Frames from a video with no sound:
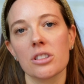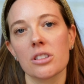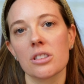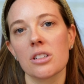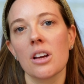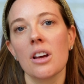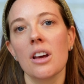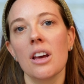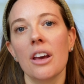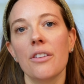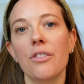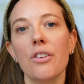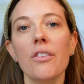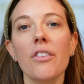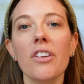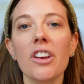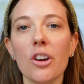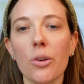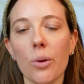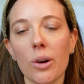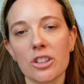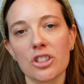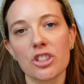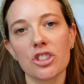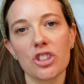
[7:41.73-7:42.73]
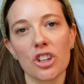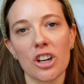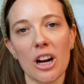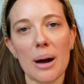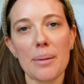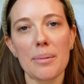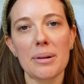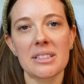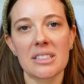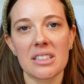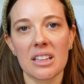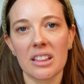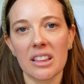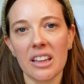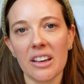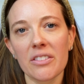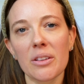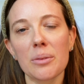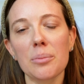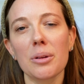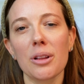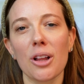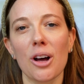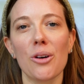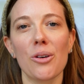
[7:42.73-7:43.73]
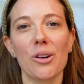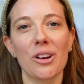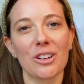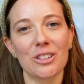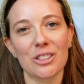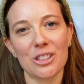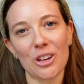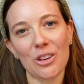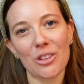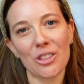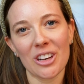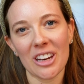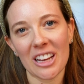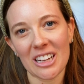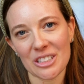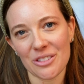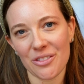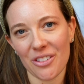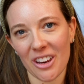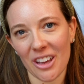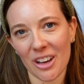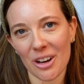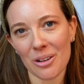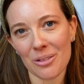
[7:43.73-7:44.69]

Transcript: If you have any questions or comments, leave them below, and I'll see you in the next video.